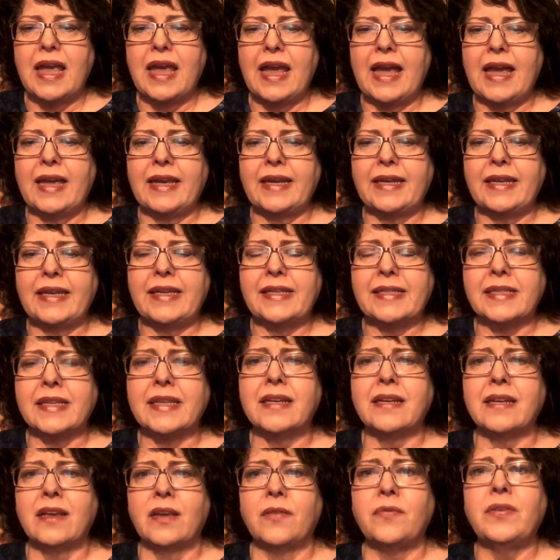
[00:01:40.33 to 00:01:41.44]
And is it
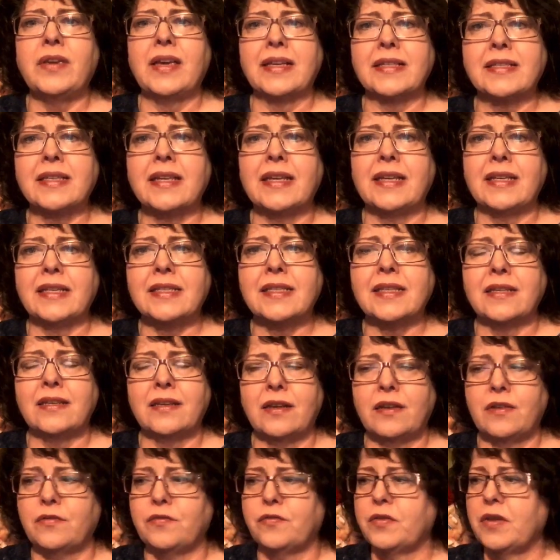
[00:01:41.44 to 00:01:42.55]
enough? Yes, it is
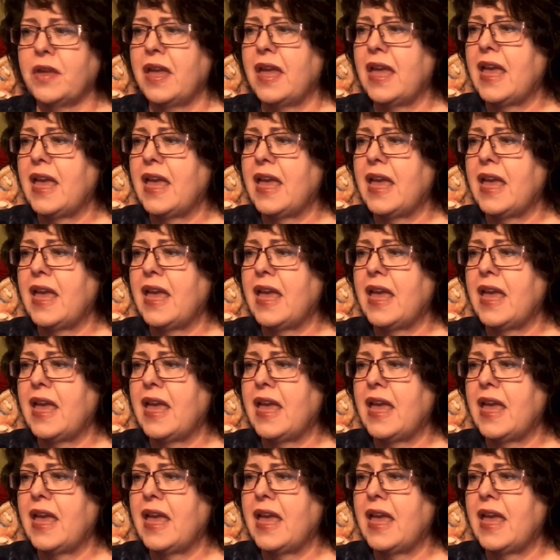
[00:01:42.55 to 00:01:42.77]
enough.